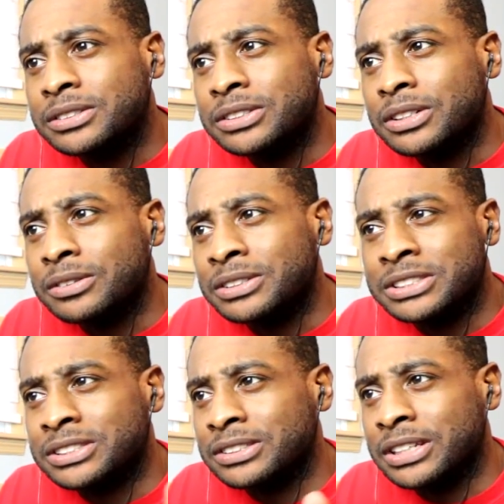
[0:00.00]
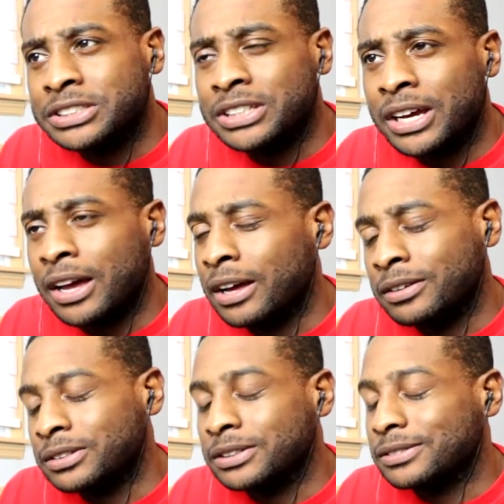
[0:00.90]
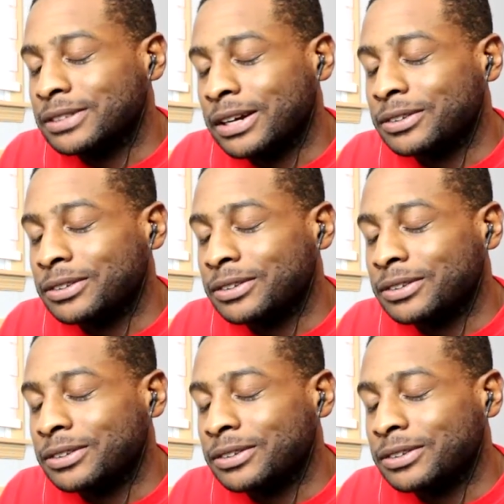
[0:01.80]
You know, just they just I don't, I